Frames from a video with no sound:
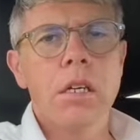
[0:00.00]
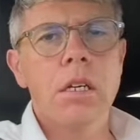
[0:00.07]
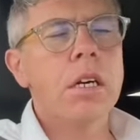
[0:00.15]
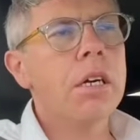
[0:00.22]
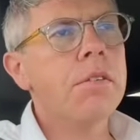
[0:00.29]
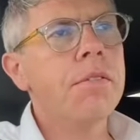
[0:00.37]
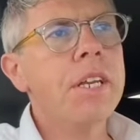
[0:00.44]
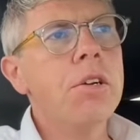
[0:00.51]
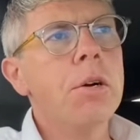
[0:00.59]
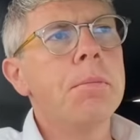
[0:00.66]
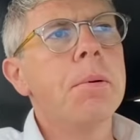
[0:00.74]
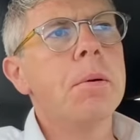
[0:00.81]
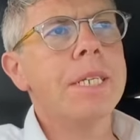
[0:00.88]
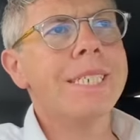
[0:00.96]
I had a video up
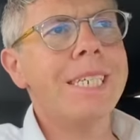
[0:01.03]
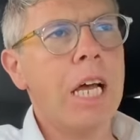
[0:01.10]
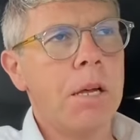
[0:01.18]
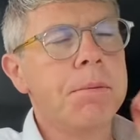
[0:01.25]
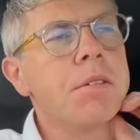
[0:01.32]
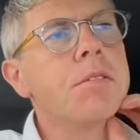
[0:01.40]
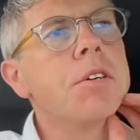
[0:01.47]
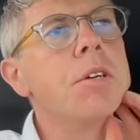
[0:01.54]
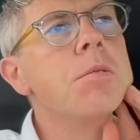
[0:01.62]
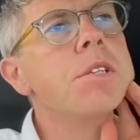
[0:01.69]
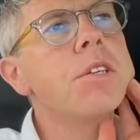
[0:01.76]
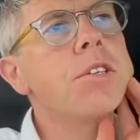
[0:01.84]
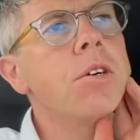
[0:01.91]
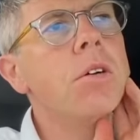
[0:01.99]
about adaptive cruise
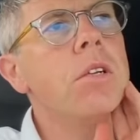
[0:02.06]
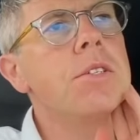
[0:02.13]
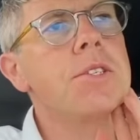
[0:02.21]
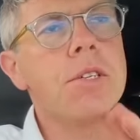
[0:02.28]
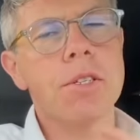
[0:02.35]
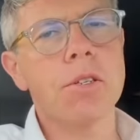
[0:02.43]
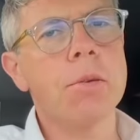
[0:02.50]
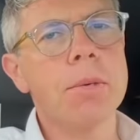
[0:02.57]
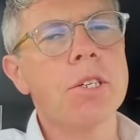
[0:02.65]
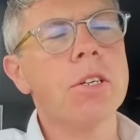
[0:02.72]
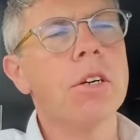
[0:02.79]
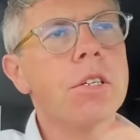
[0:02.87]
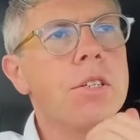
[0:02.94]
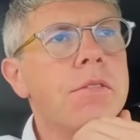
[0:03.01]
control, so this is going to be a
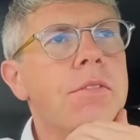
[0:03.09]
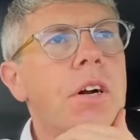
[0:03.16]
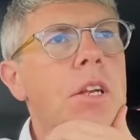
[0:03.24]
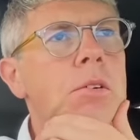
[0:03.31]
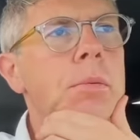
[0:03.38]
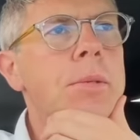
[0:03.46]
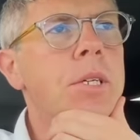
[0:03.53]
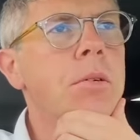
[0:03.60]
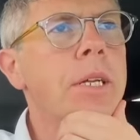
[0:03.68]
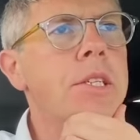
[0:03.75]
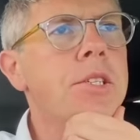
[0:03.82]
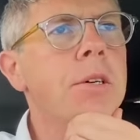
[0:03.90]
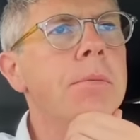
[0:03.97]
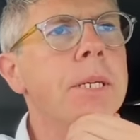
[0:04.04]
short just follow-up to that.
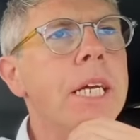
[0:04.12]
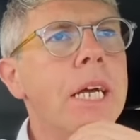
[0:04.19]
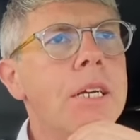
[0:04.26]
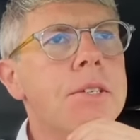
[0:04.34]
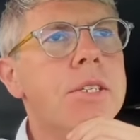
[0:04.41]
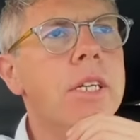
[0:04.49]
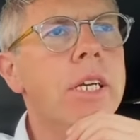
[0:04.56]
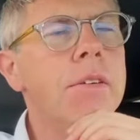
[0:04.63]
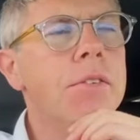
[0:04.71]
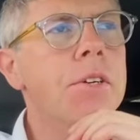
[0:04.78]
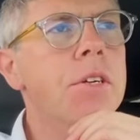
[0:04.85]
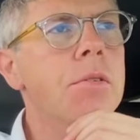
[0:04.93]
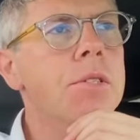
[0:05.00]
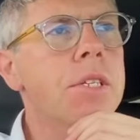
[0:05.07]
Somebody asked if you're
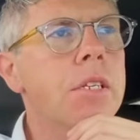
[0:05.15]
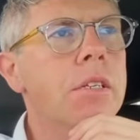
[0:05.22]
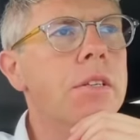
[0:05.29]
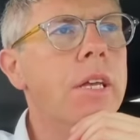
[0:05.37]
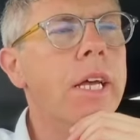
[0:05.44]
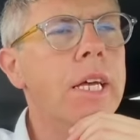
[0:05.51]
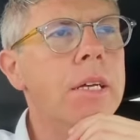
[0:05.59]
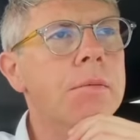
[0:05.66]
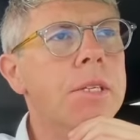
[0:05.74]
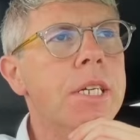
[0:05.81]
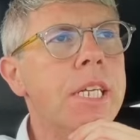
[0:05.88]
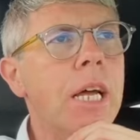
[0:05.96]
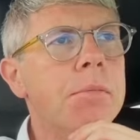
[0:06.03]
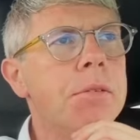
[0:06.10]
using the
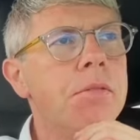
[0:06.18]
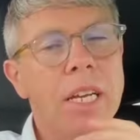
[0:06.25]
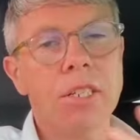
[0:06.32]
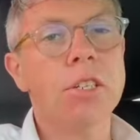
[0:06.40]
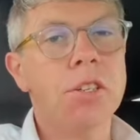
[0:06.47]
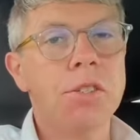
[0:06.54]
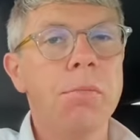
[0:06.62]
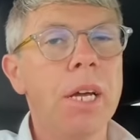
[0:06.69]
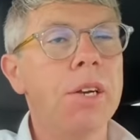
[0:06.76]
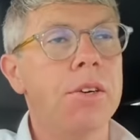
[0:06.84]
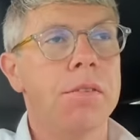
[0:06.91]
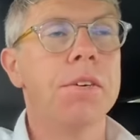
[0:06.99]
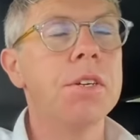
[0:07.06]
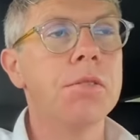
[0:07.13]
adaptive, actually it doesn't matter,
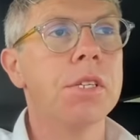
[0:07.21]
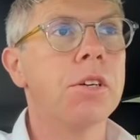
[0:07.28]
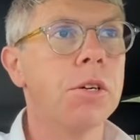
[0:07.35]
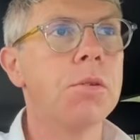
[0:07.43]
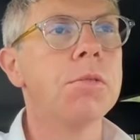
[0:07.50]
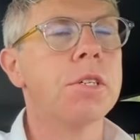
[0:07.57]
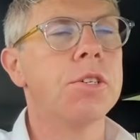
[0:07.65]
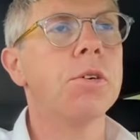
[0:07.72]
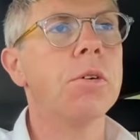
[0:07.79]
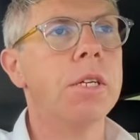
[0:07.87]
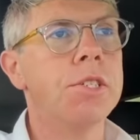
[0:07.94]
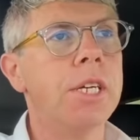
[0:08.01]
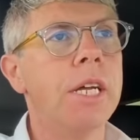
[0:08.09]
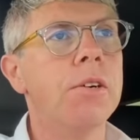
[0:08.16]
if you're using cruise control
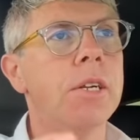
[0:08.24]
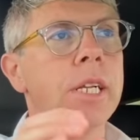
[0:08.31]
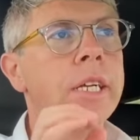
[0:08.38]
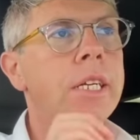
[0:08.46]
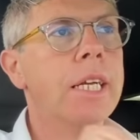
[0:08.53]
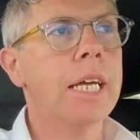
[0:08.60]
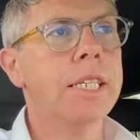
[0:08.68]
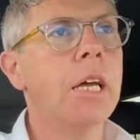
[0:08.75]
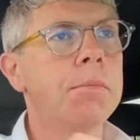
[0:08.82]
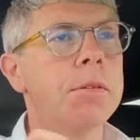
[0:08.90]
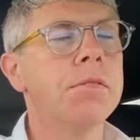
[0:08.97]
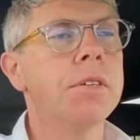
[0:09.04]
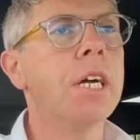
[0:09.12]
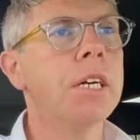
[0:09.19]
in general,
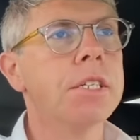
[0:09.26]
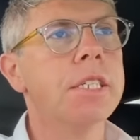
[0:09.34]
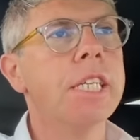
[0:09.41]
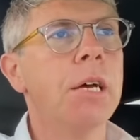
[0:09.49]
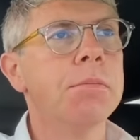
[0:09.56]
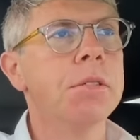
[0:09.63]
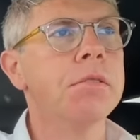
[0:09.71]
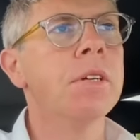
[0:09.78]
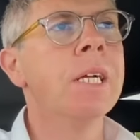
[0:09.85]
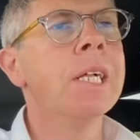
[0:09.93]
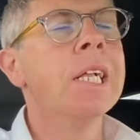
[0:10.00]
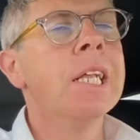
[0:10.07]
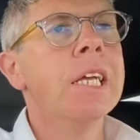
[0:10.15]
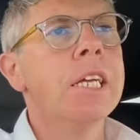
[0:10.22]
adaptive or not adaptive,
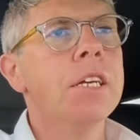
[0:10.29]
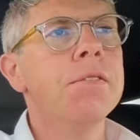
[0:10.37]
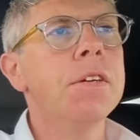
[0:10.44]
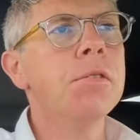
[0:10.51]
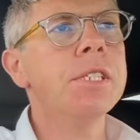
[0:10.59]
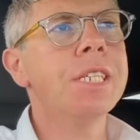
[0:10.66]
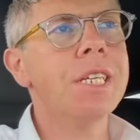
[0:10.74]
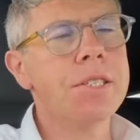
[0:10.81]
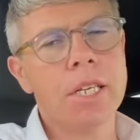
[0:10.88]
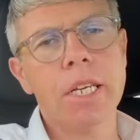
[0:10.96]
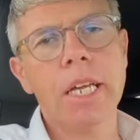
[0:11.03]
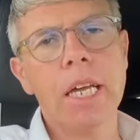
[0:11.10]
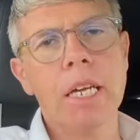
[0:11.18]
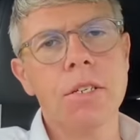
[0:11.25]
if you
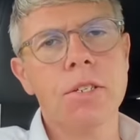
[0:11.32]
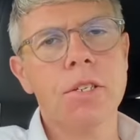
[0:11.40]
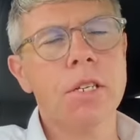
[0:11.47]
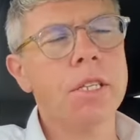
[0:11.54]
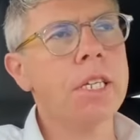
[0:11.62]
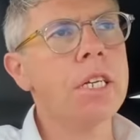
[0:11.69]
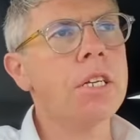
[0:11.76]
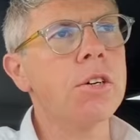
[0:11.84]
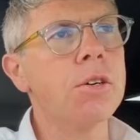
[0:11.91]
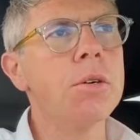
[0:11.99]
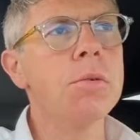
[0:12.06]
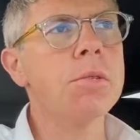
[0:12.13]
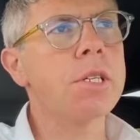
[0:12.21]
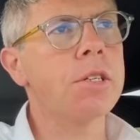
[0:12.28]
disengage the
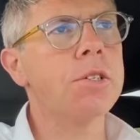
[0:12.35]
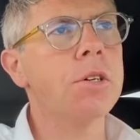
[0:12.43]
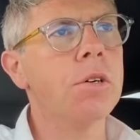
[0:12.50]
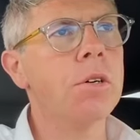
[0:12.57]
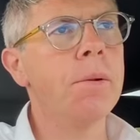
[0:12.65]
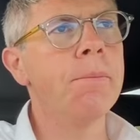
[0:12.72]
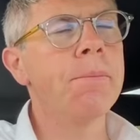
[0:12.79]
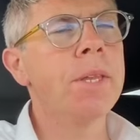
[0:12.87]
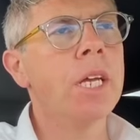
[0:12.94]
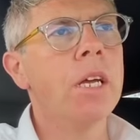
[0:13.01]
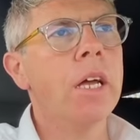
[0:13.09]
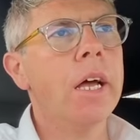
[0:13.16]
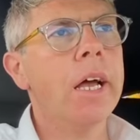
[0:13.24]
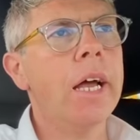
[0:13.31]
cruise control,
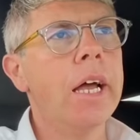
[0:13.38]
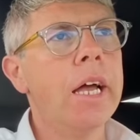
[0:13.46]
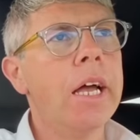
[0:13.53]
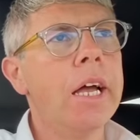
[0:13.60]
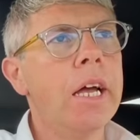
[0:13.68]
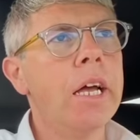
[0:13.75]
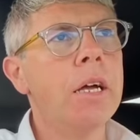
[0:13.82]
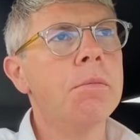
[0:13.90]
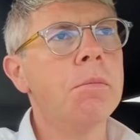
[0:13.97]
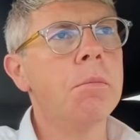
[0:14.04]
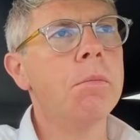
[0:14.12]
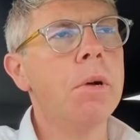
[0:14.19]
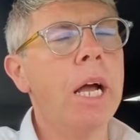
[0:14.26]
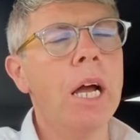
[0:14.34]

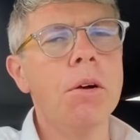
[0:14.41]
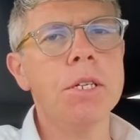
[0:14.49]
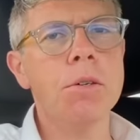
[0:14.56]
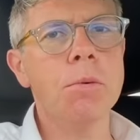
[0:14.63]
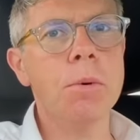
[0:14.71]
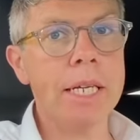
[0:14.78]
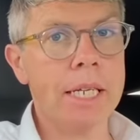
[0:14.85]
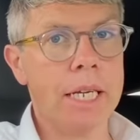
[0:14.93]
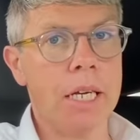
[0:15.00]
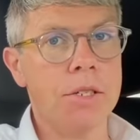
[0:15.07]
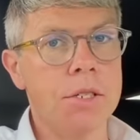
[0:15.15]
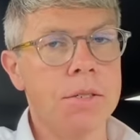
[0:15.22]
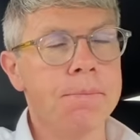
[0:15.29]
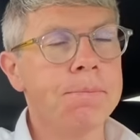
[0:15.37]
how do you re-engage
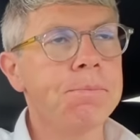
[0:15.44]
it?